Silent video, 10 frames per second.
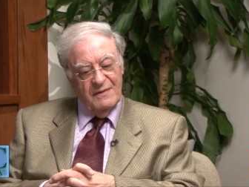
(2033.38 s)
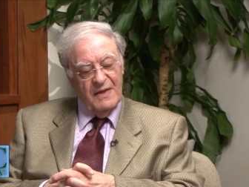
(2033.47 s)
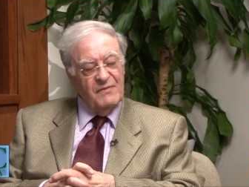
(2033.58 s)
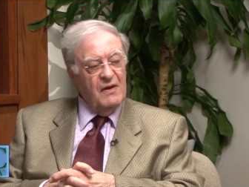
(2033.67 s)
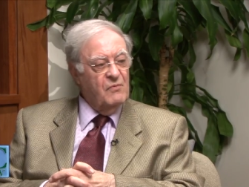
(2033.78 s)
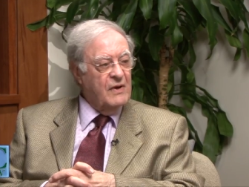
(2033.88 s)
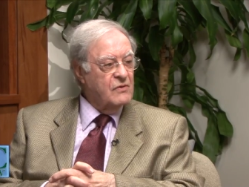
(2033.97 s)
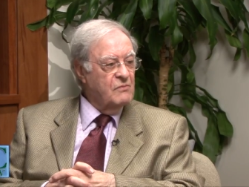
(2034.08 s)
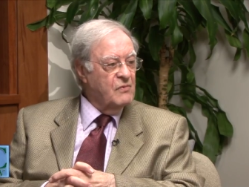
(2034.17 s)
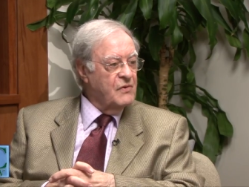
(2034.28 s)
Then they went
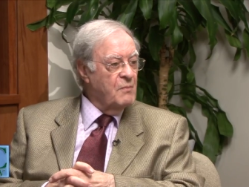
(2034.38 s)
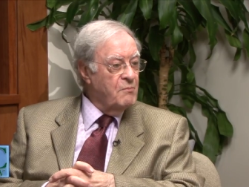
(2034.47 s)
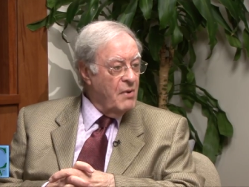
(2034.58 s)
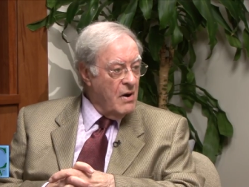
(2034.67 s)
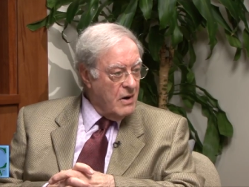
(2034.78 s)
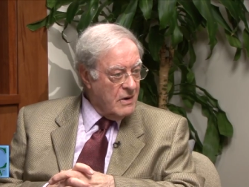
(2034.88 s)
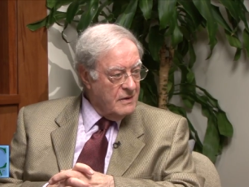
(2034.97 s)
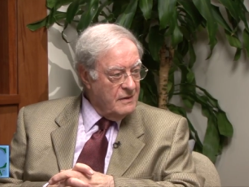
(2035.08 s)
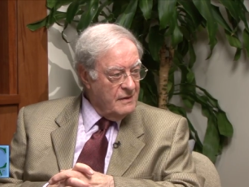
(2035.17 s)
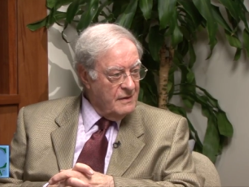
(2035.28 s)
with a
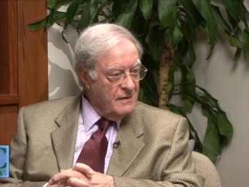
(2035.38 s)
barn,